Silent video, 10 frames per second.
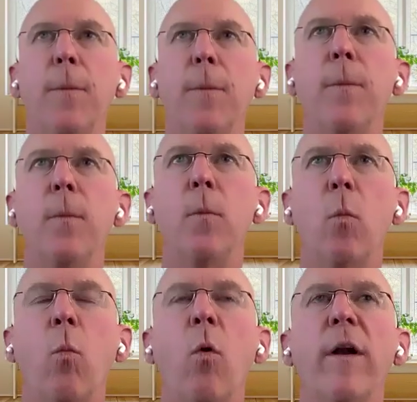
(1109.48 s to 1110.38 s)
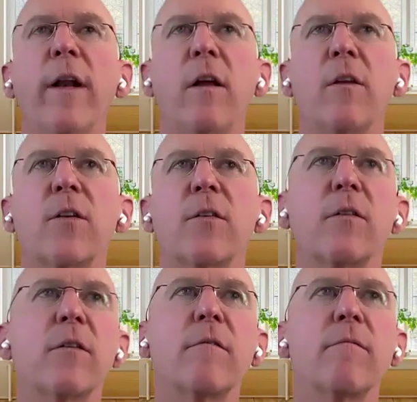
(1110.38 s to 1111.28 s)
Yeah. What
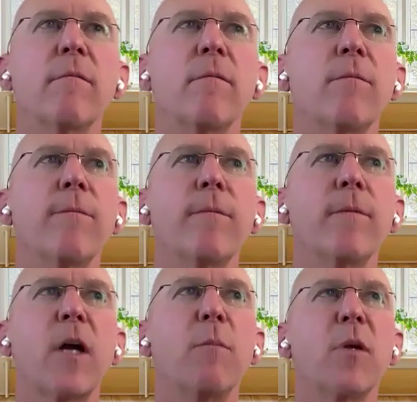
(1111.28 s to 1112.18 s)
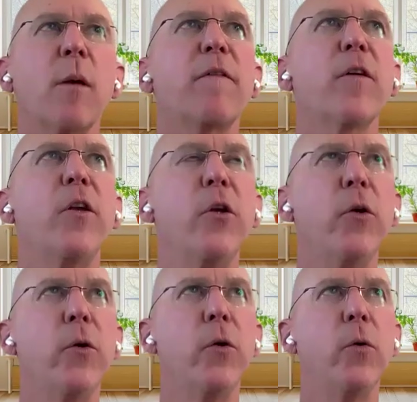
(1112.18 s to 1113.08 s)
else comes up for
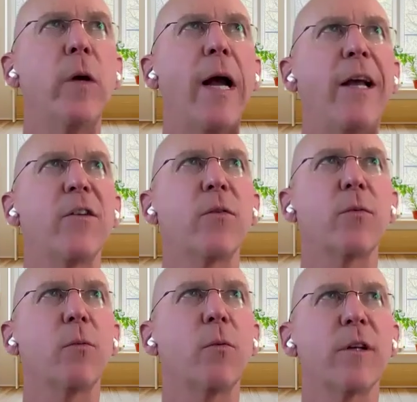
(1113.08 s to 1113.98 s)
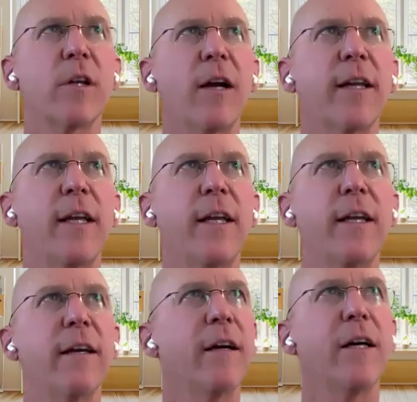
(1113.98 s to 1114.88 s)
you as we're
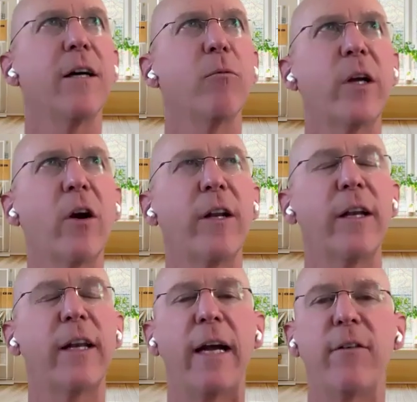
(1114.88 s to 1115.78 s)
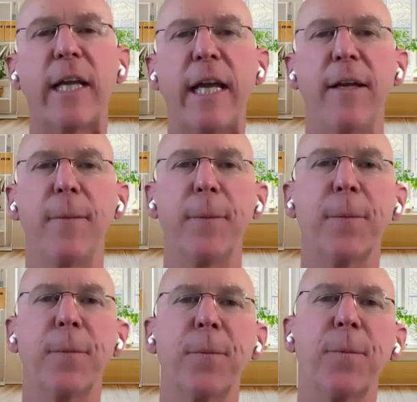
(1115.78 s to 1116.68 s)
talking regarding Navigate?